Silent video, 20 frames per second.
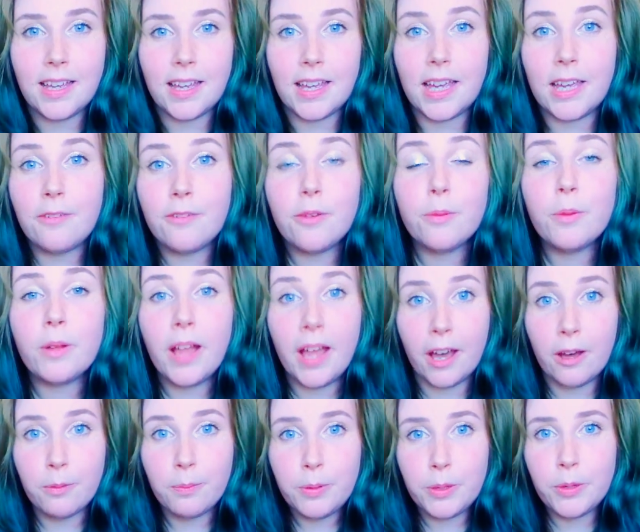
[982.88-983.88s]
if it will
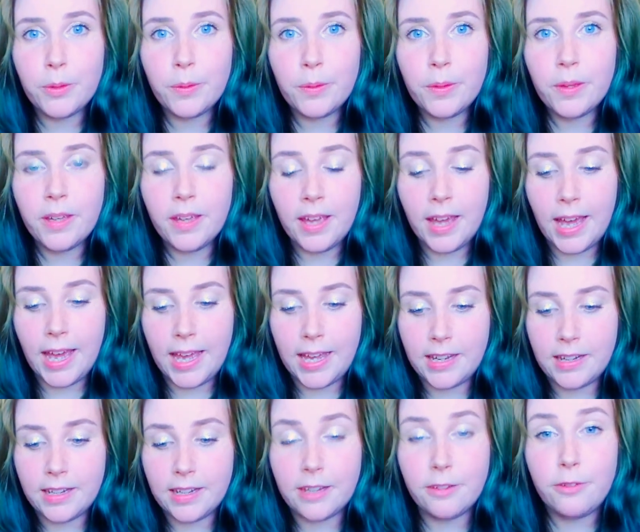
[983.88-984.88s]
help you
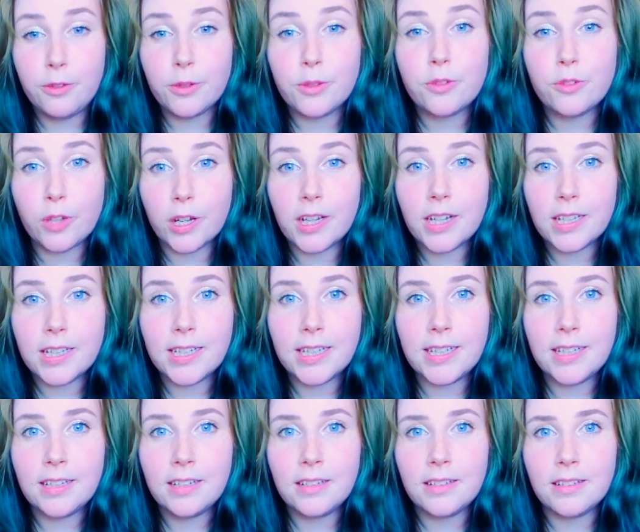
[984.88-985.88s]
and if you're
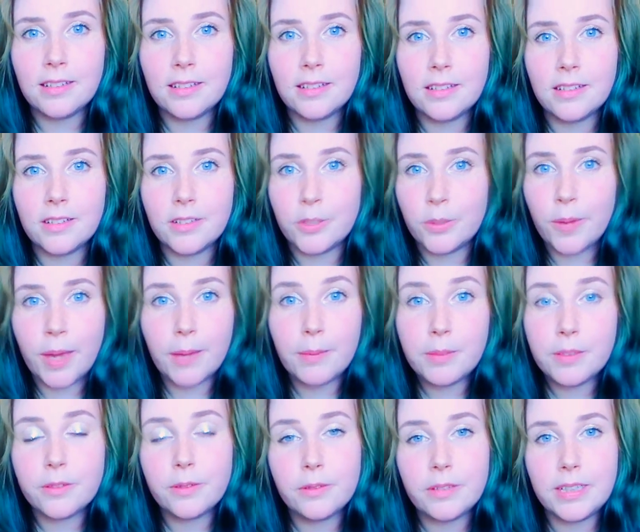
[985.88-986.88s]
struggling, you
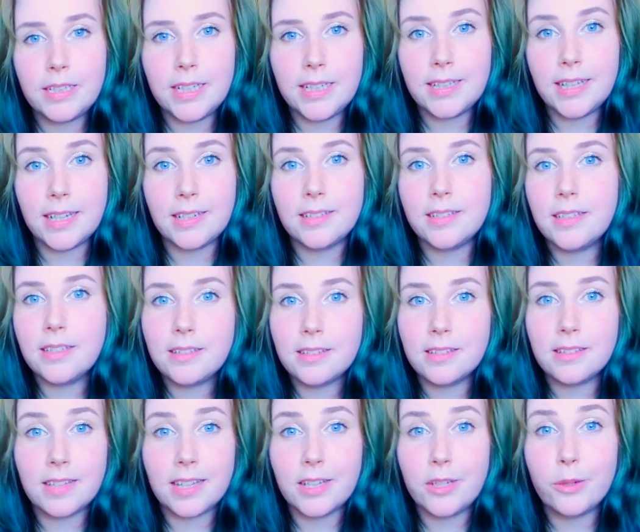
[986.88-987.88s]
absolutely need that
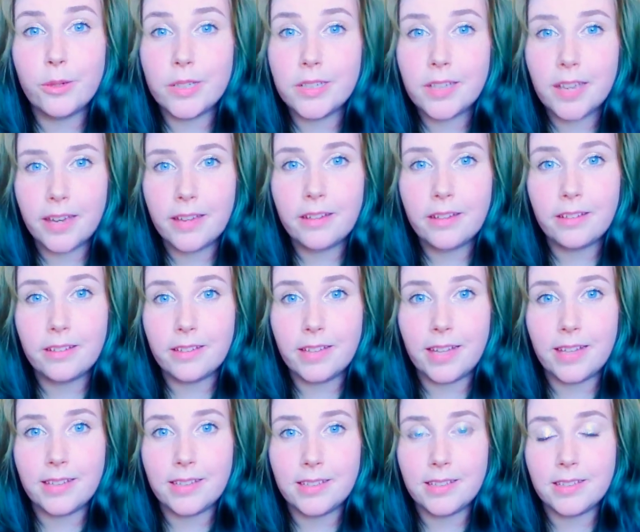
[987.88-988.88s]
assistance and you're entitled to
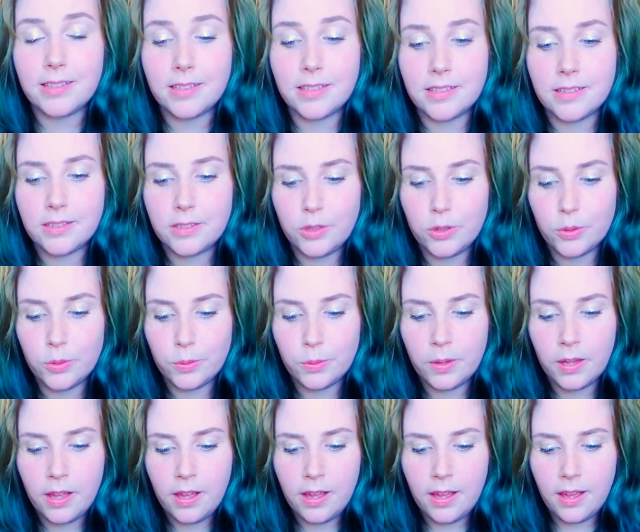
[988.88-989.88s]
that assistance.
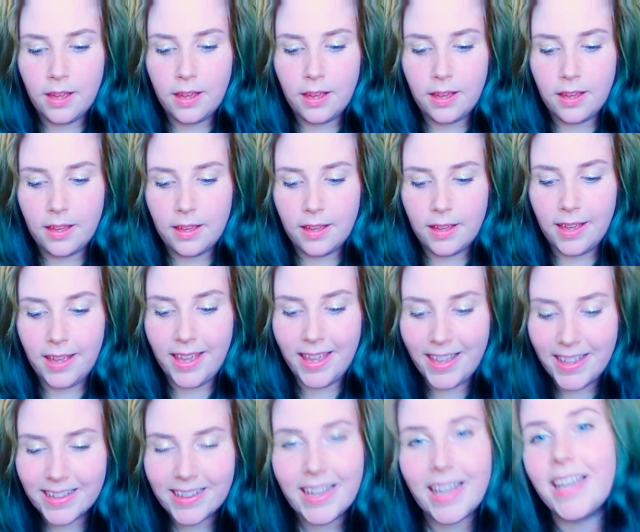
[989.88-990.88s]
You
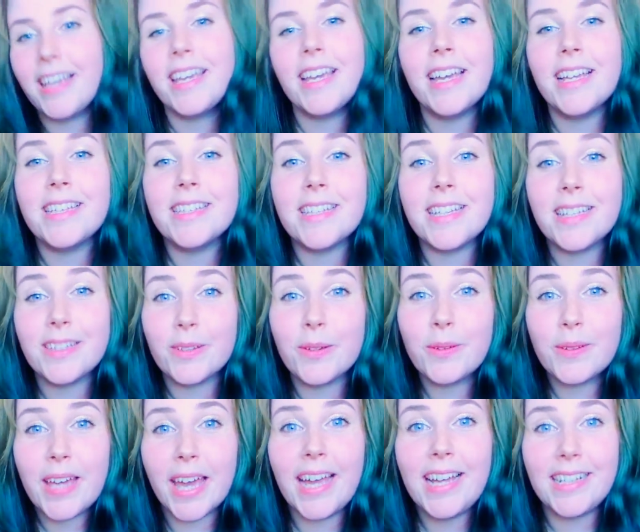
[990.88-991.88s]
like it's it's
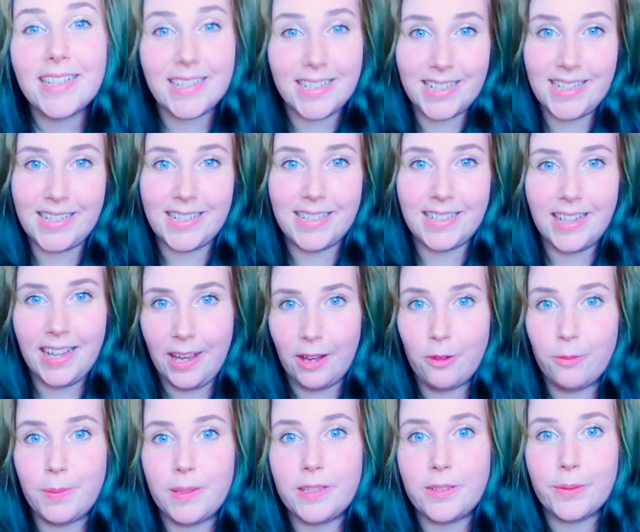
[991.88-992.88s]
okay to need
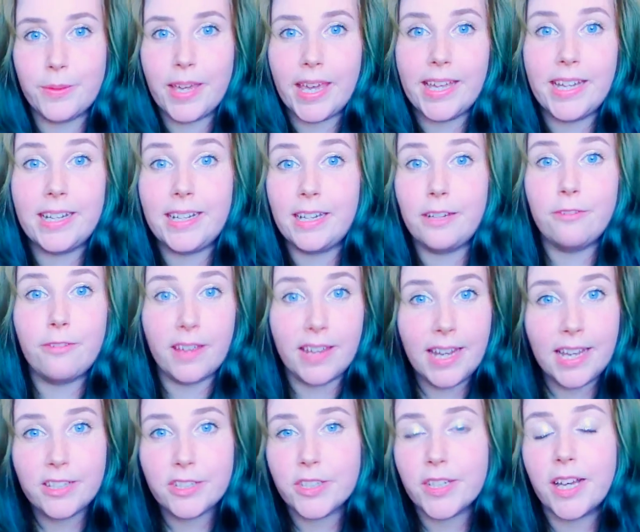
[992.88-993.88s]
help. It's okay to need
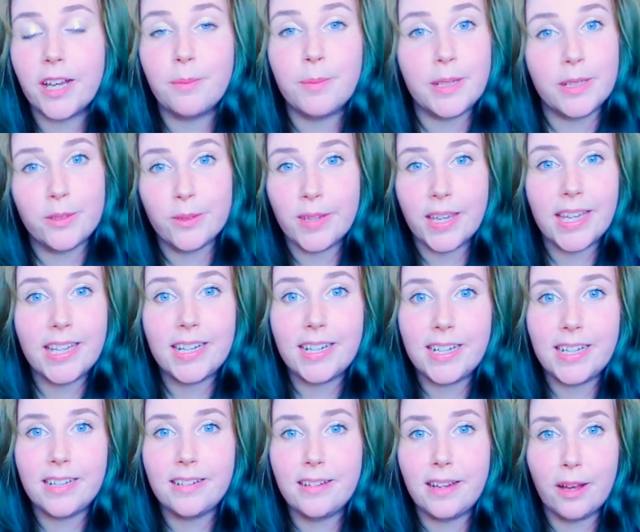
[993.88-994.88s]
financial help. It's okay to
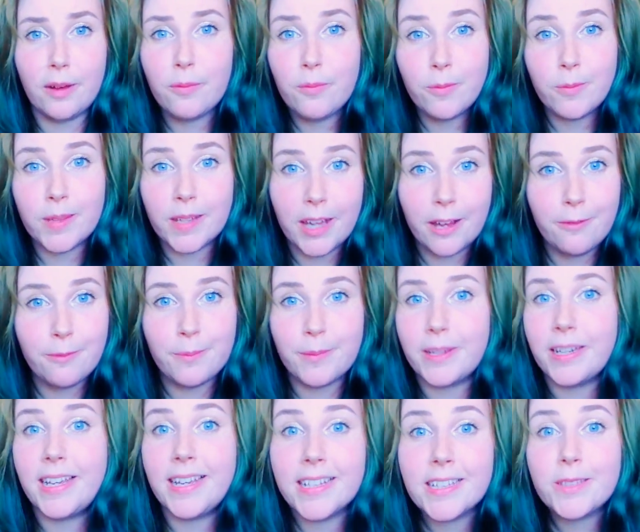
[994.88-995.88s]
need help from the
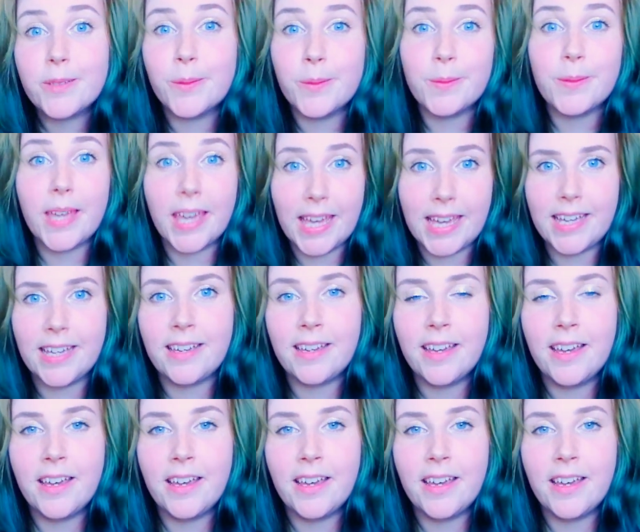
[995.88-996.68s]
government. It's okay.